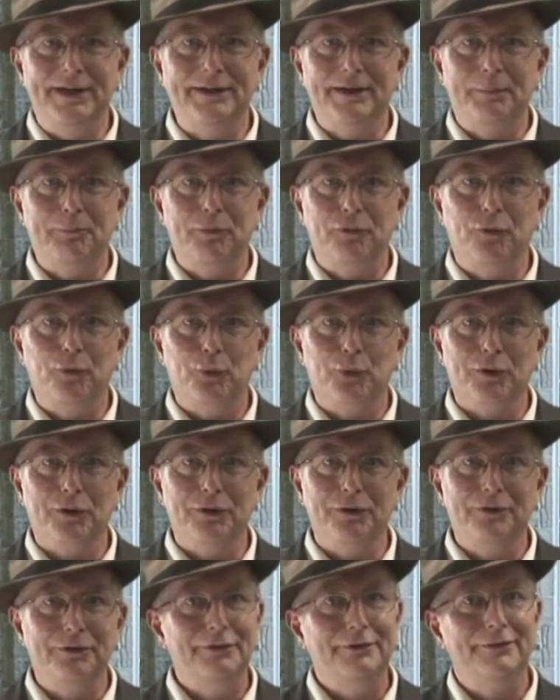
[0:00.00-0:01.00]
end up with the
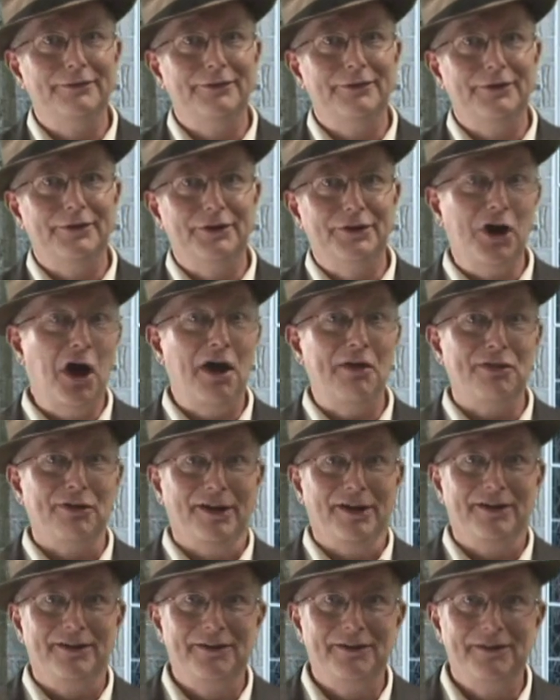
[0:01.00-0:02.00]
word
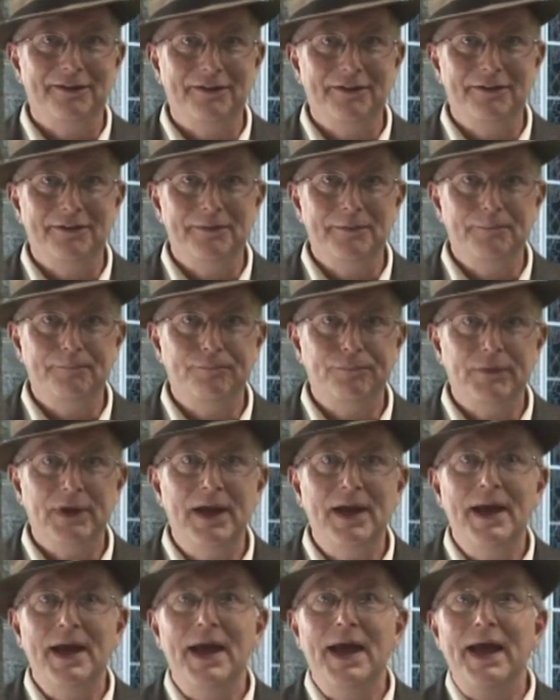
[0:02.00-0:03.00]
Gothic?
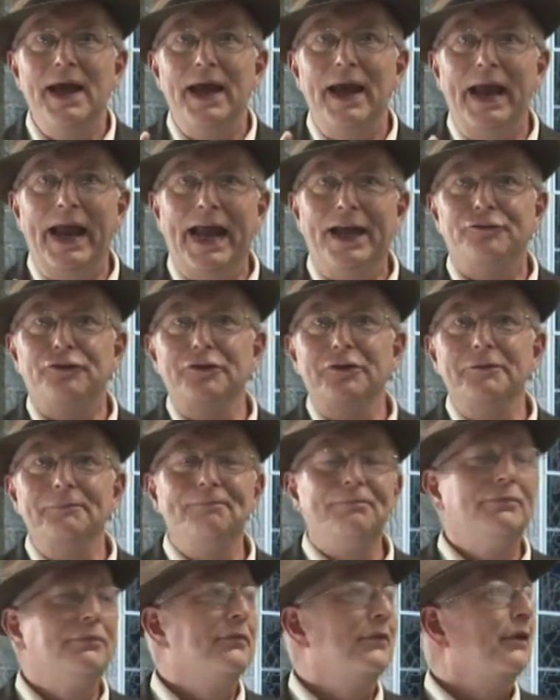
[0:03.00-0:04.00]

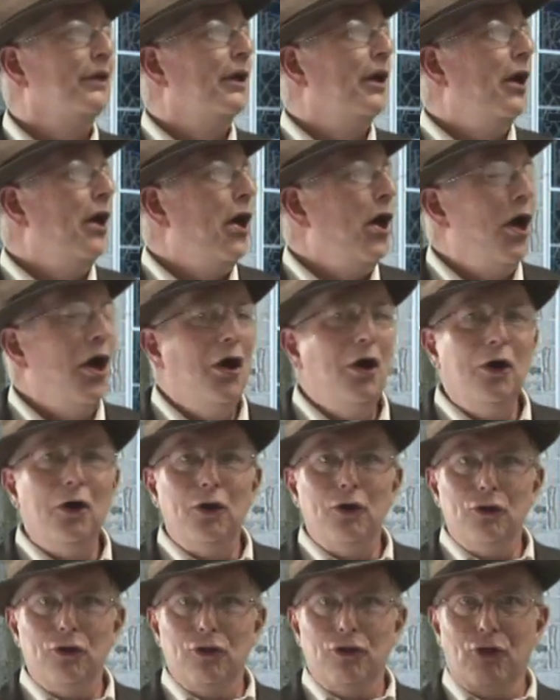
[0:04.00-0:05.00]
Enter
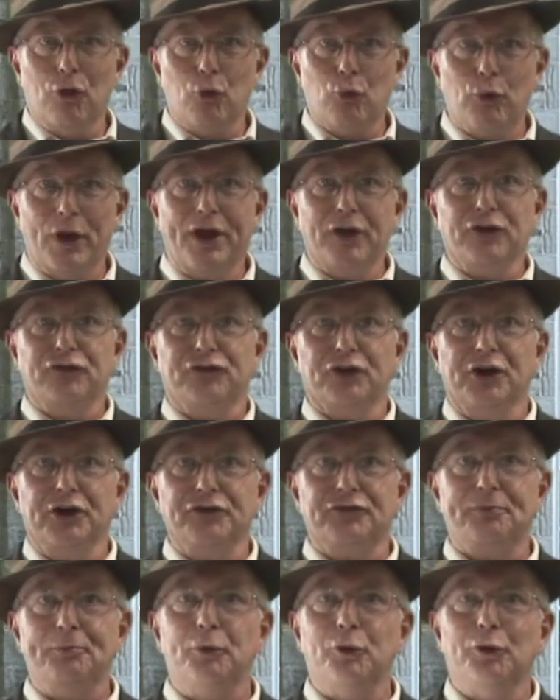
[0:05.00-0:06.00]
the
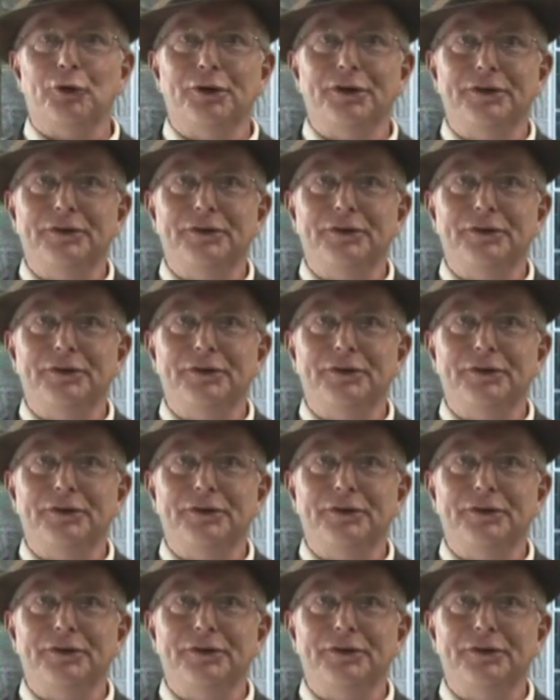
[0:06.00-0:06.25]
Renaissance boys.